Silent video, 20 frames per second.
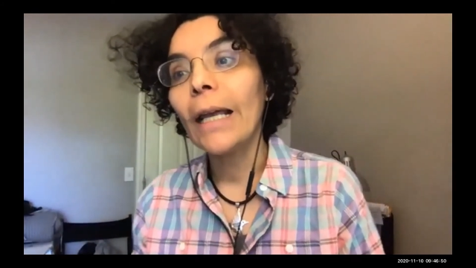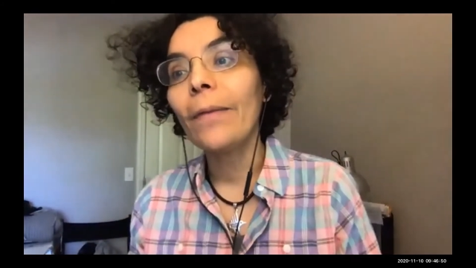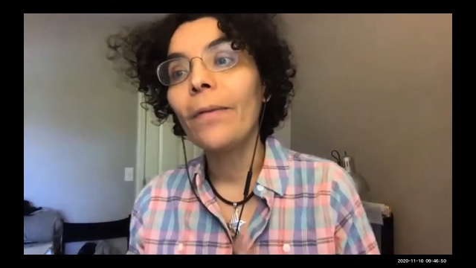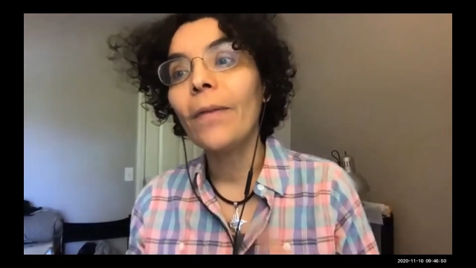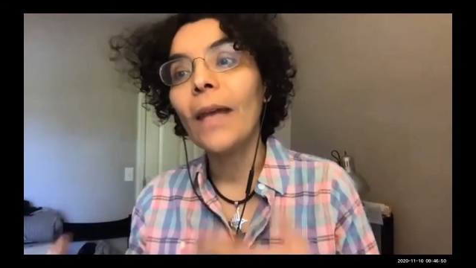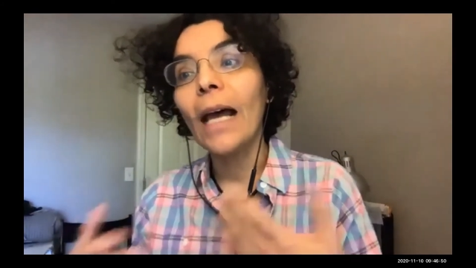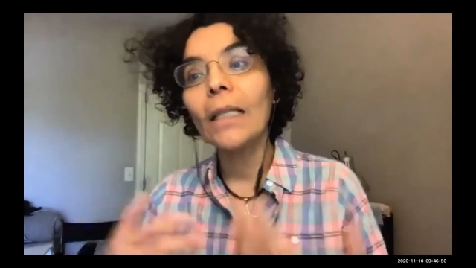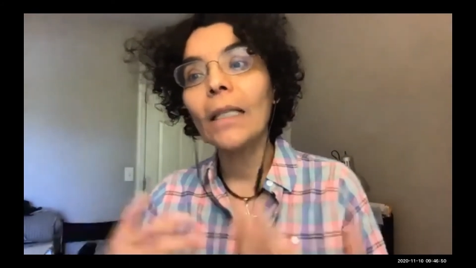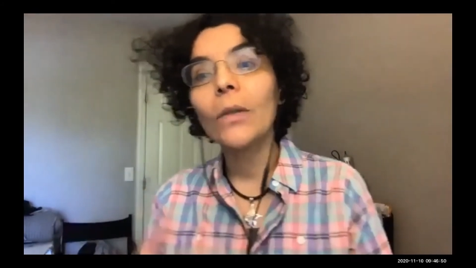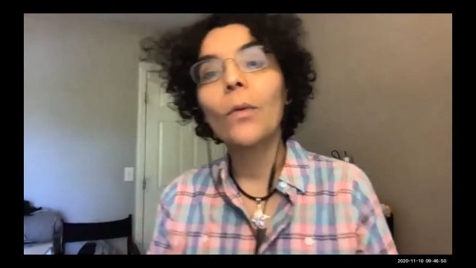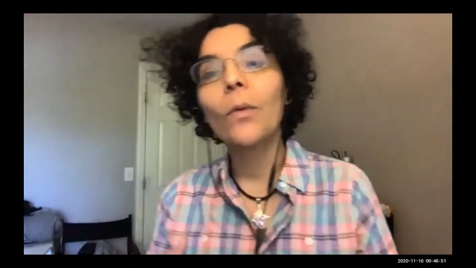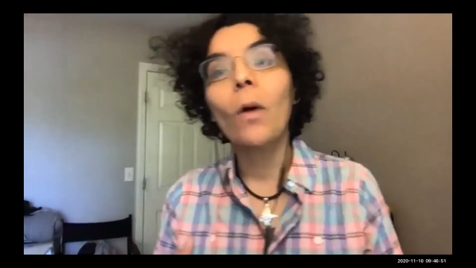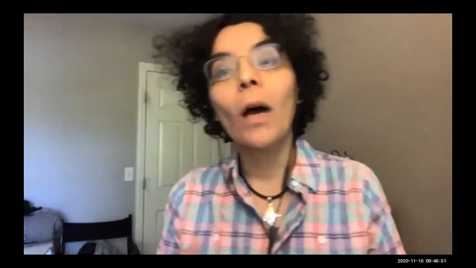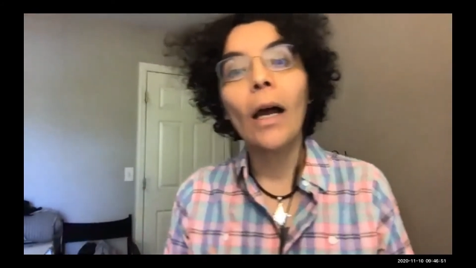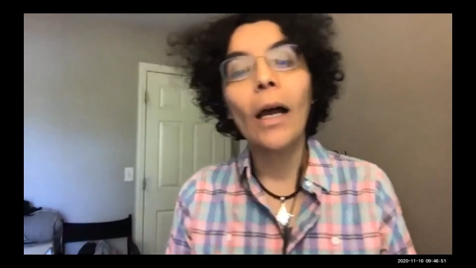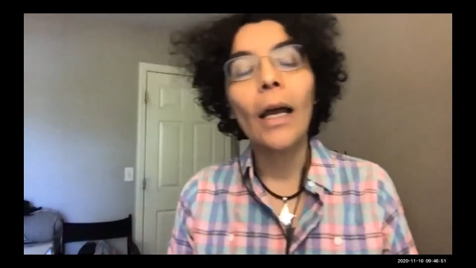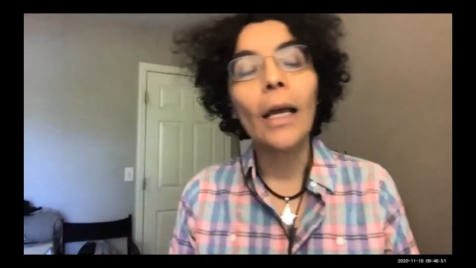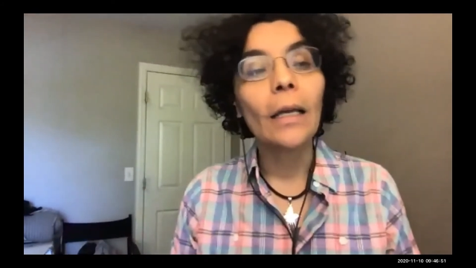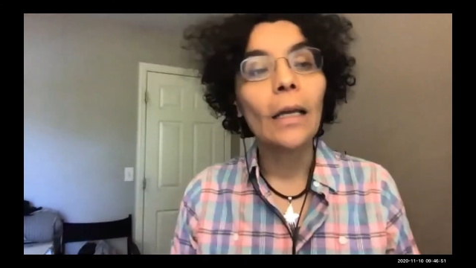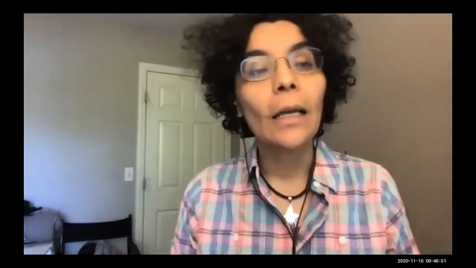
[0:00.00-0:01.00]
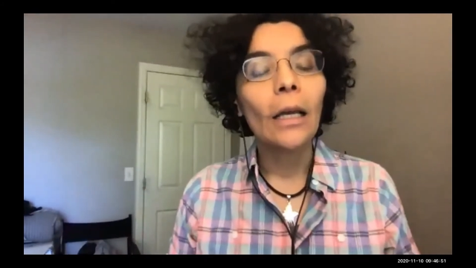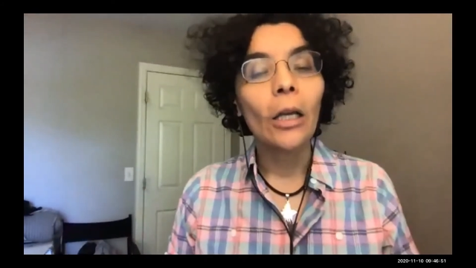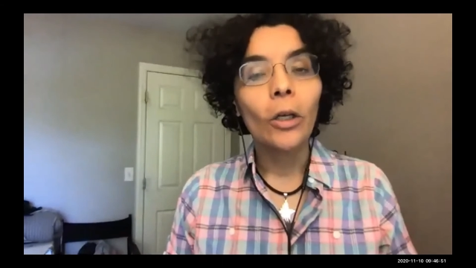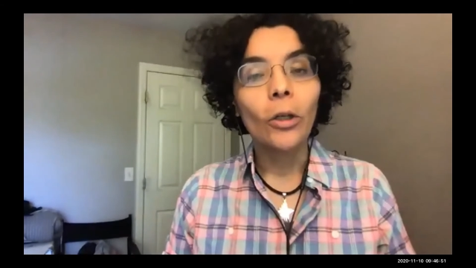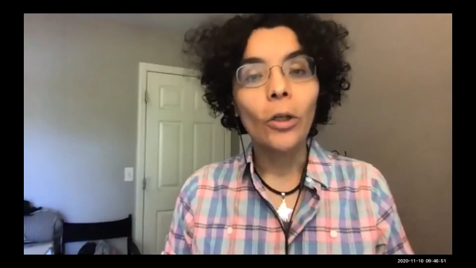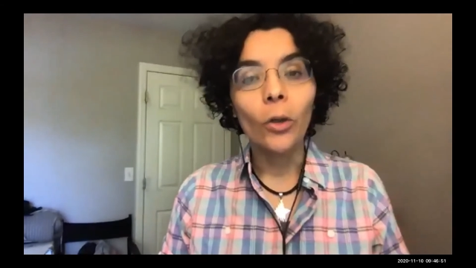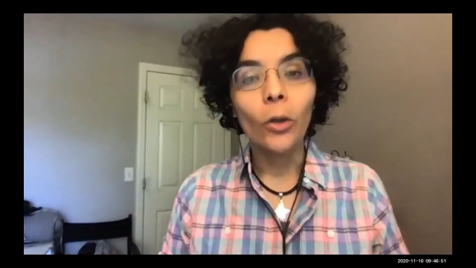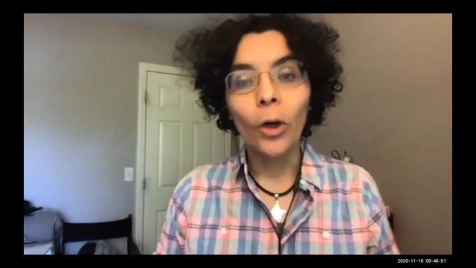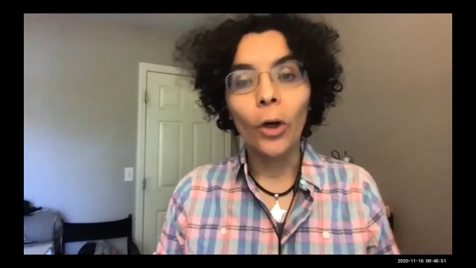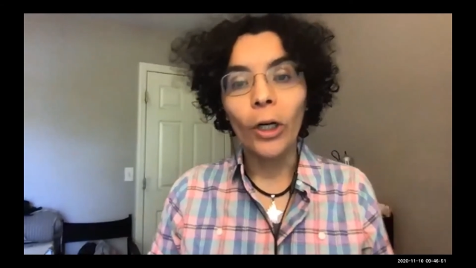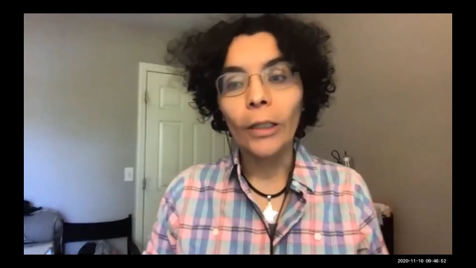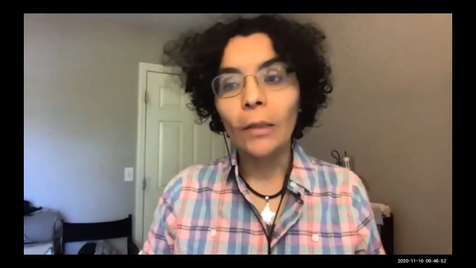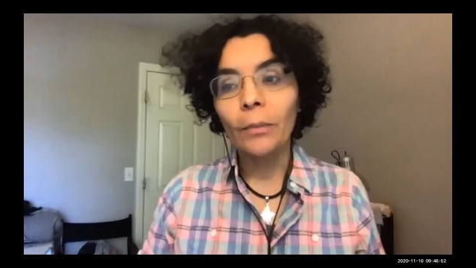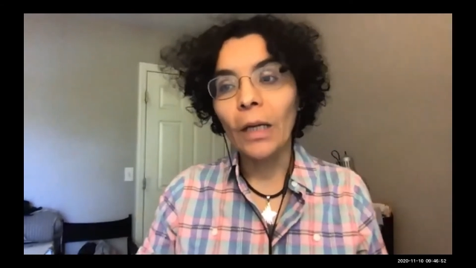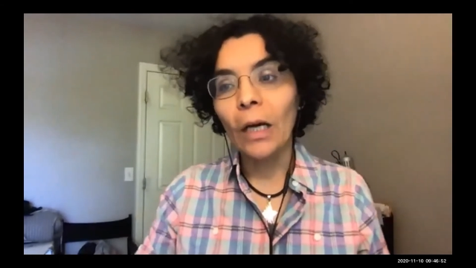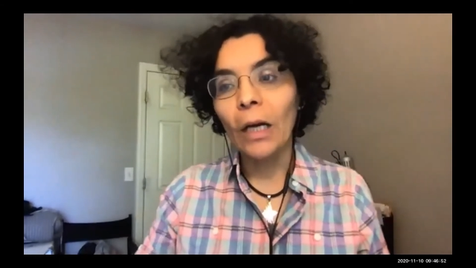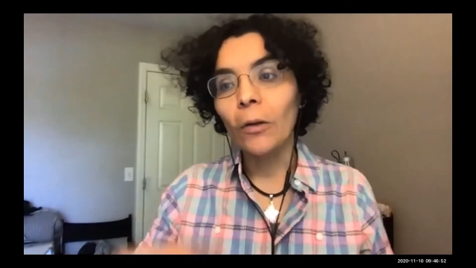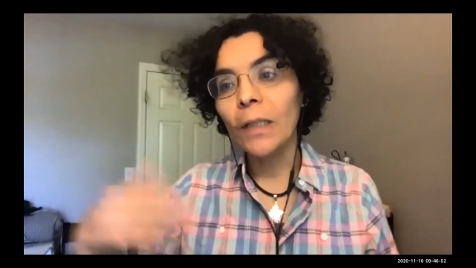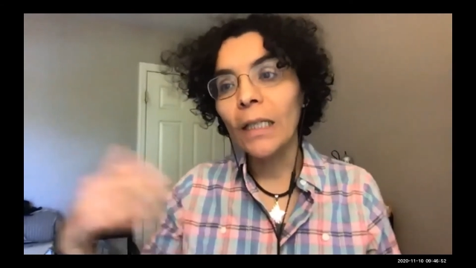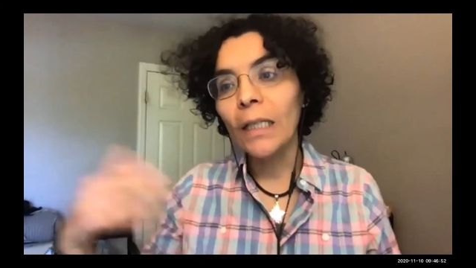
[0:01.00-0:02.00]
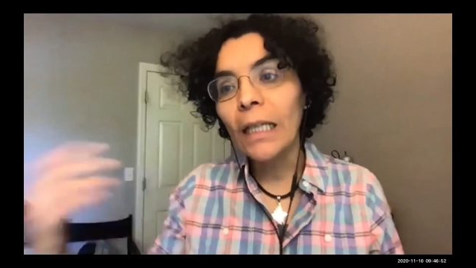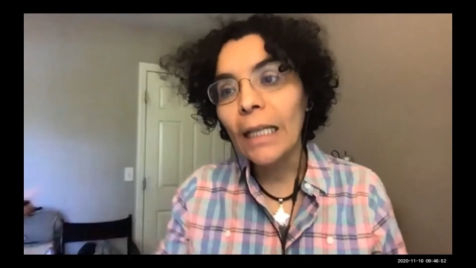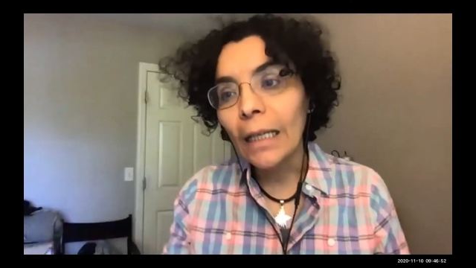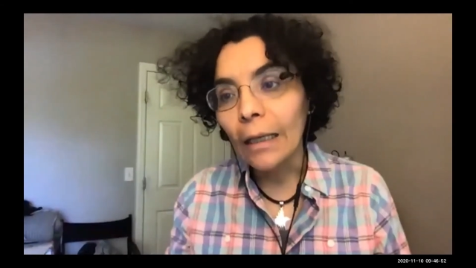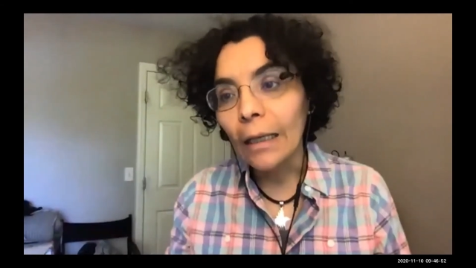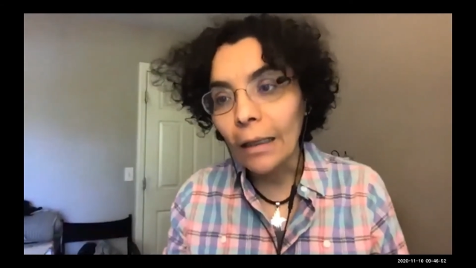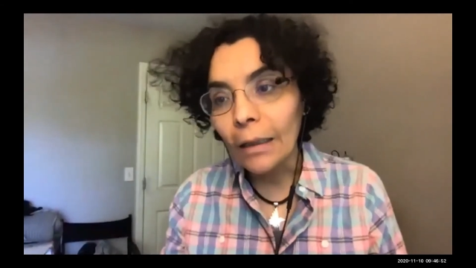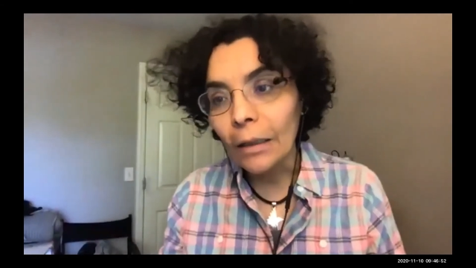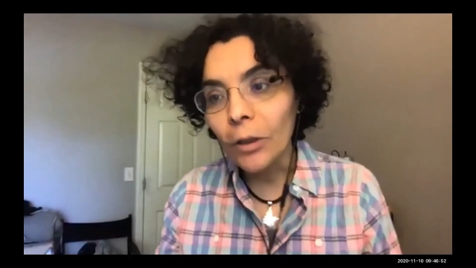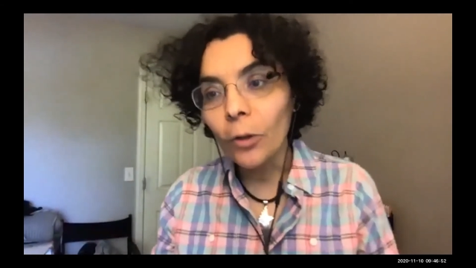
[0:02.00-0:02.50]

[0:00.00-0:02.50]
And that's why you heard about Zika,